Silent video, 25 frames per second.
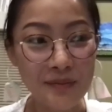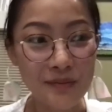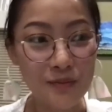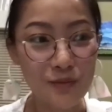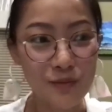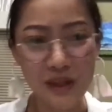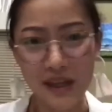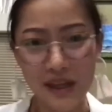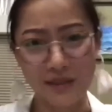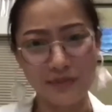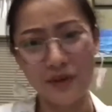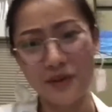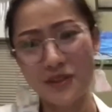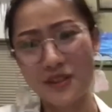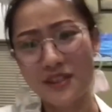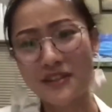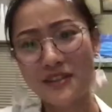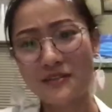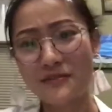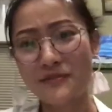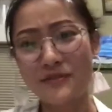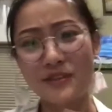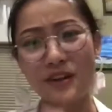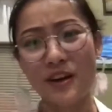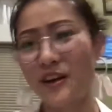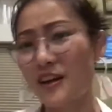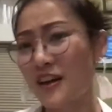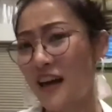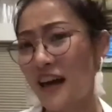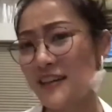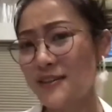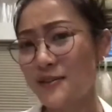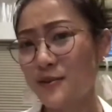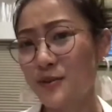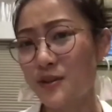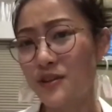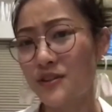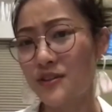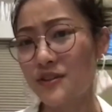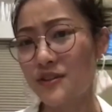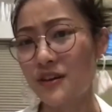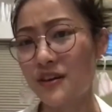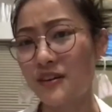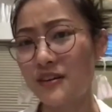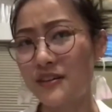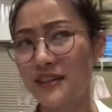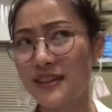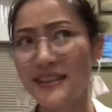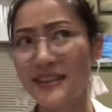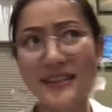Like most of current high schoolers are
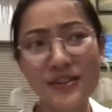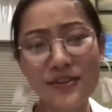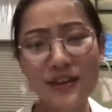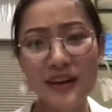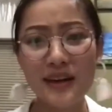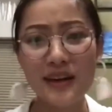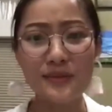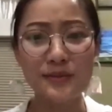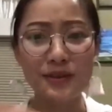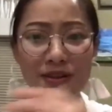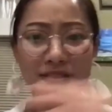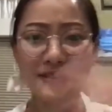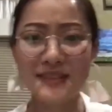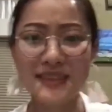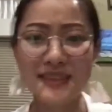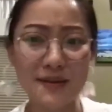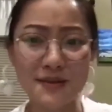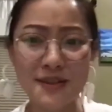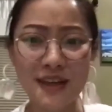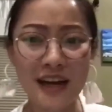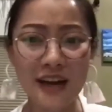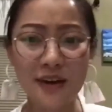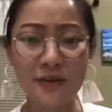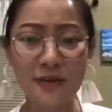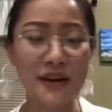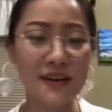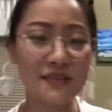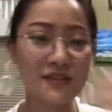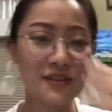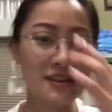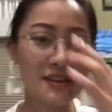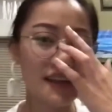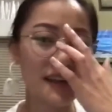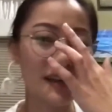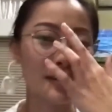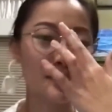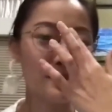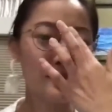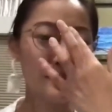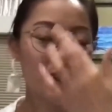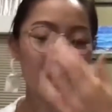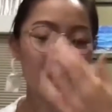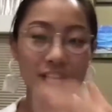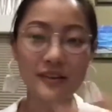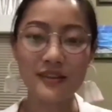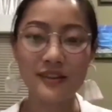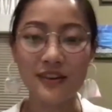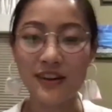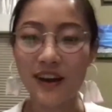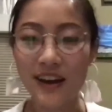on Instagram or Snapchat or whatever. Like
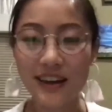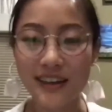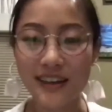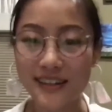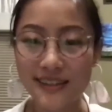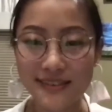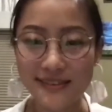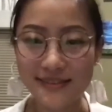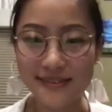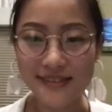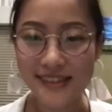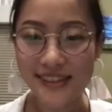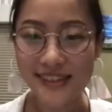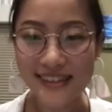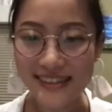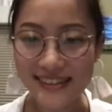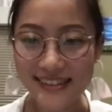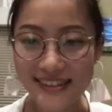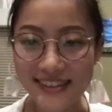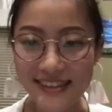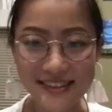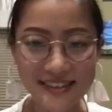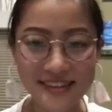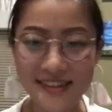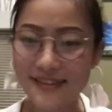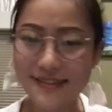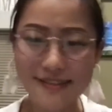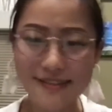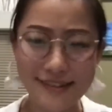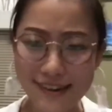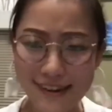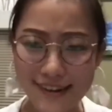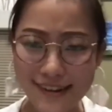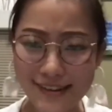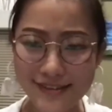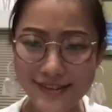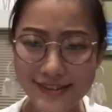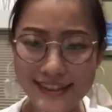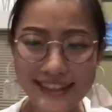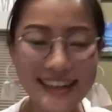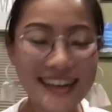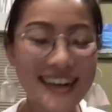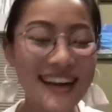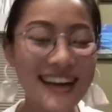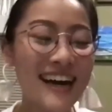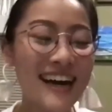they're not going to see these things because they're not on Twitter.